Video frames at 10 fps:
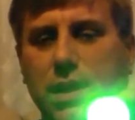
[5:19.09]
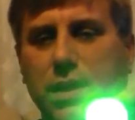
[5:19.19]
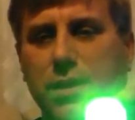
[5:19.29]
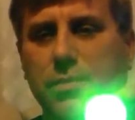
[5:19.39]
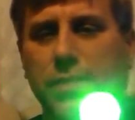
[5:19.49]

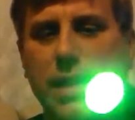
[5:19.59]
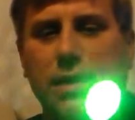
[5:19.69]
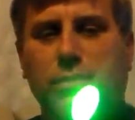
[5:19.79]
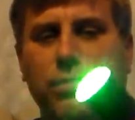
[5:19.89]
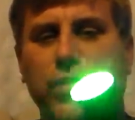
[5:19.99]
Um,
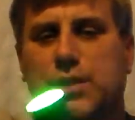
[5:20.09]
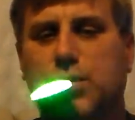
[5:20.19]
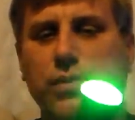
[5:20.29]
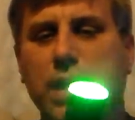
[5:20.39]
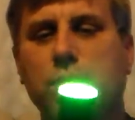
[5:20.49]
that
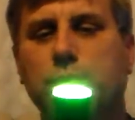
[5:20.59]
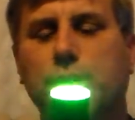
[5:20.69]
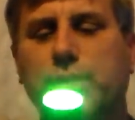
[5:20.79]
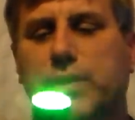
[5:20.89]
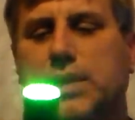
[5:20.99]
fits over that one
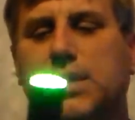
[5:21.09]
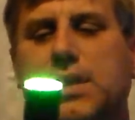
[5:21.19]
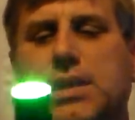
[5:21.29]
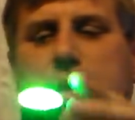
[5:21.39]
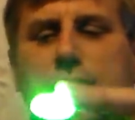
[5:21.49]

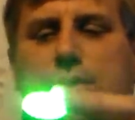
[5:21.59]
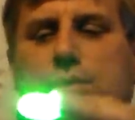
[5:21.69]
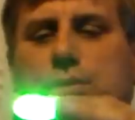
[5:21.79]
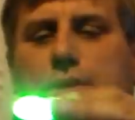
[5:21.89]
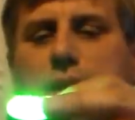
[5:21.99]
perfectly. You
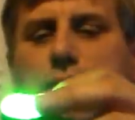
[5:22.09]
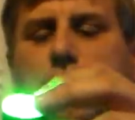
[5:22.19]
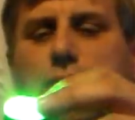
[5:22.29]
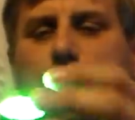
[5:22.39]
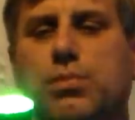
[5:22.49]
use your inner
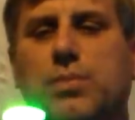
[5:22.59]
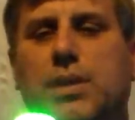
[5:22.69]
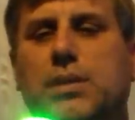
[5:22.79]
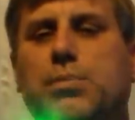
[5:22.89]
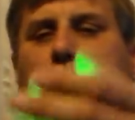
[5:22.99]
tube
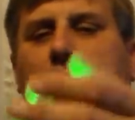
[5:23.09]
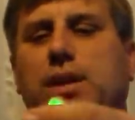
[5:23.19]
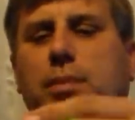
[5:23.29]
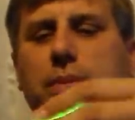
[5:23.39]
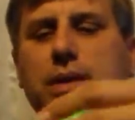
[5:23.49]
and pull
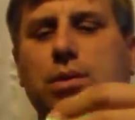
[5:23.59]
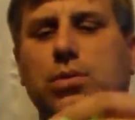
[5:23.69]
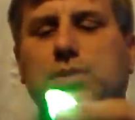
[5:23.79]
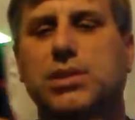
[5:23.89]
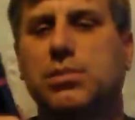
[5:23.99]
it up and it
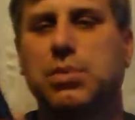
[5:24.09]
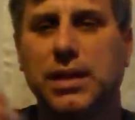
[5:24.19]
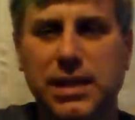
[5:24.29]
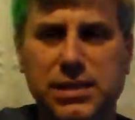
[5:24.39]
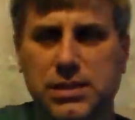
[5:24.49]
holds it in
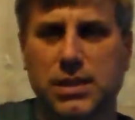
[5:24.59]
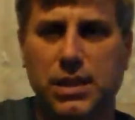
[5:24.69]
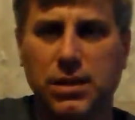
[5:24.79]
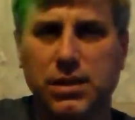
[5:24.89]
place.